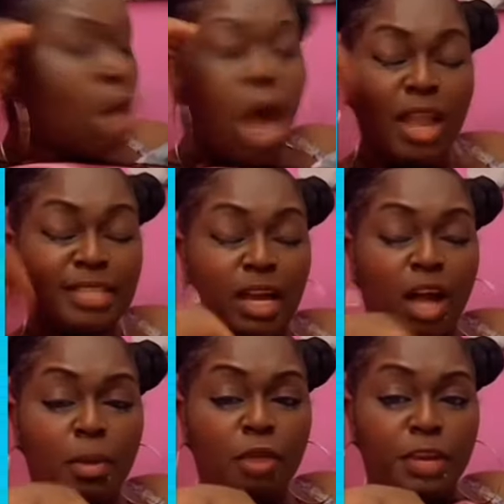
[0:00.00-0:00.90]
Don't let her
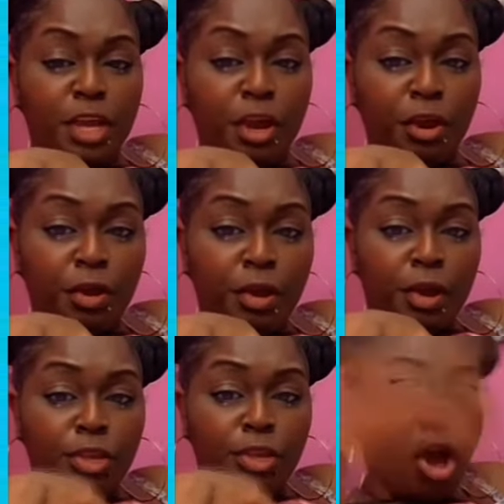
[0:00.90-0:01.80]
come over there.
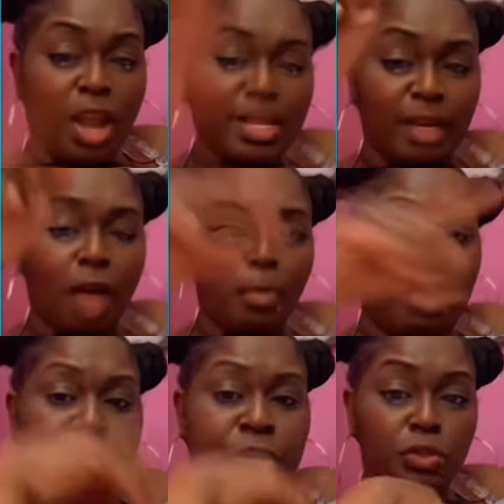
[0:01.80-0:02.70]
Don't let her
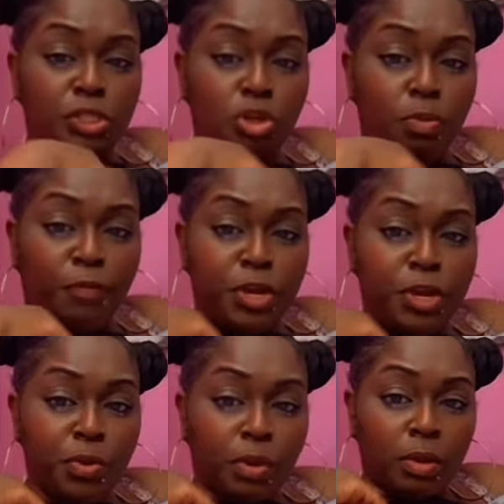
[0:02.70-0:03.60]
come over YouTube for
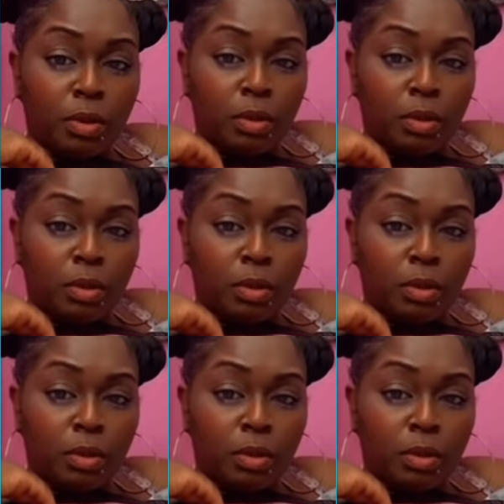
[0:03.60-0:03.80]
you.